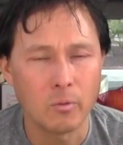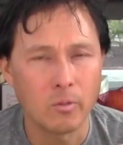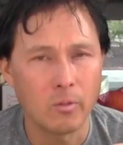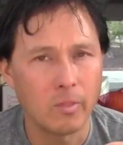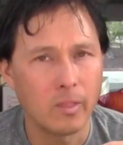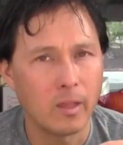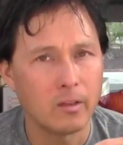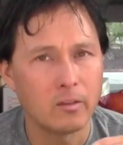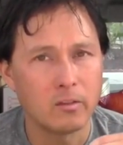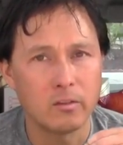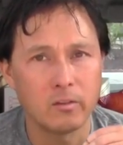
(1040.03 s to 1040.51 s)

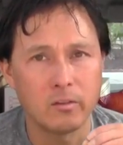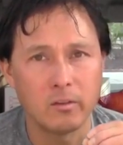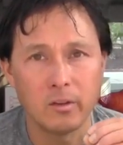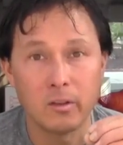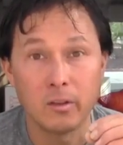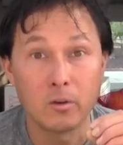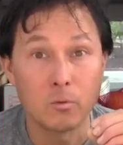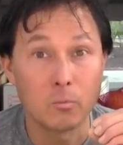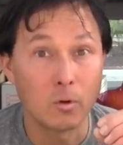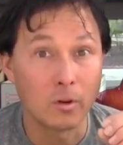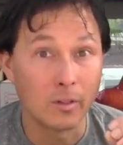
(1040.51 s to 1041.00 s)
whether that's
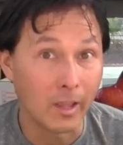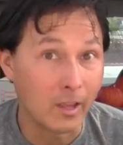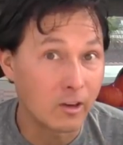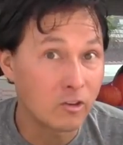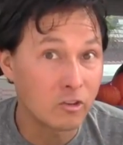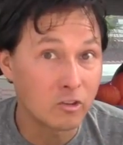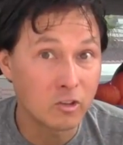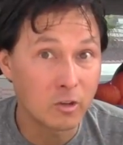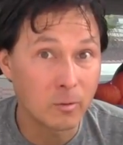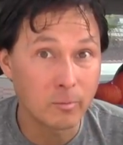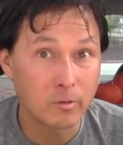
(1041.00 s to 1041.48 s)
in
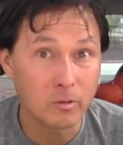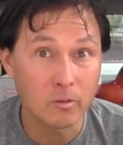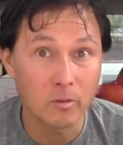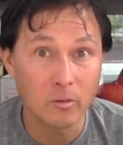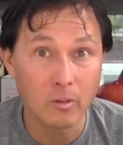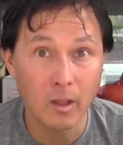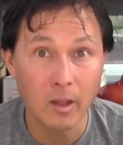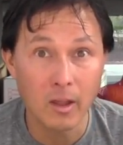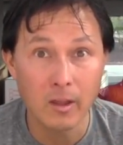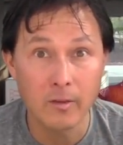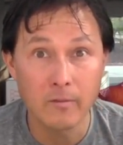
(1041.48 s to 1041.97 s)
relationships in
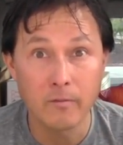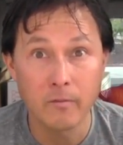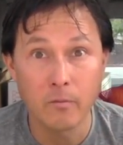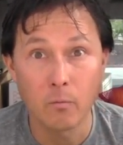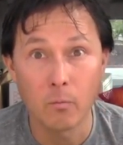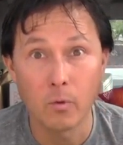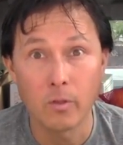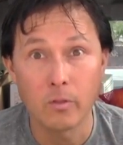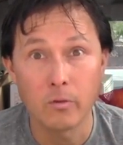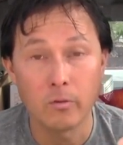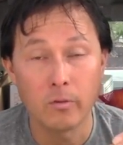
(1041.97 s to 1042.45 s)
your life,
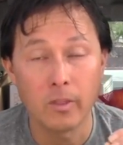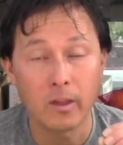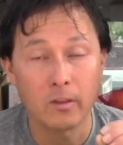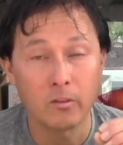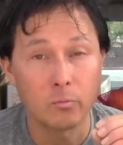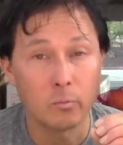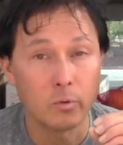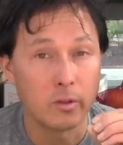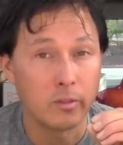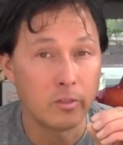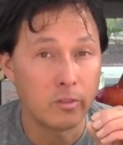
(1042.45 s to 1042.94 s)
whether
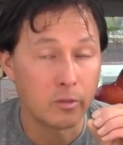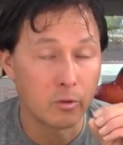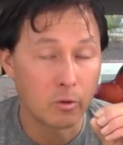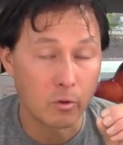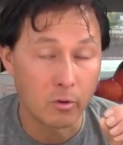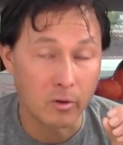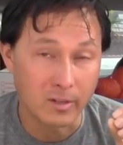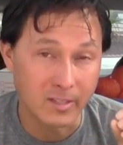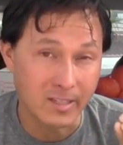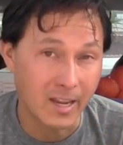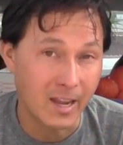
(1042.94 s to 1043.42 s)
that's with
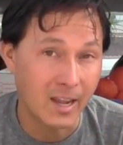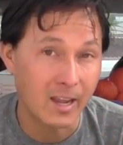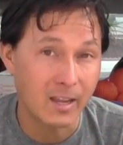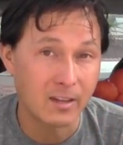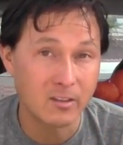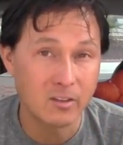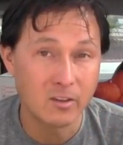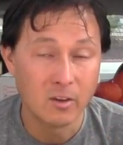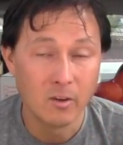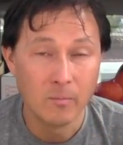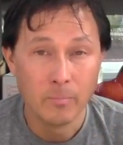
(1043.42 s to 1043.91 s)
your
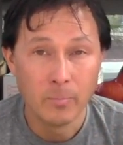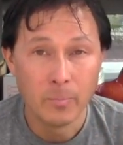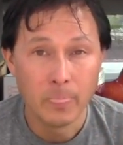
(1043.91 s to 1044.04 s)
diet,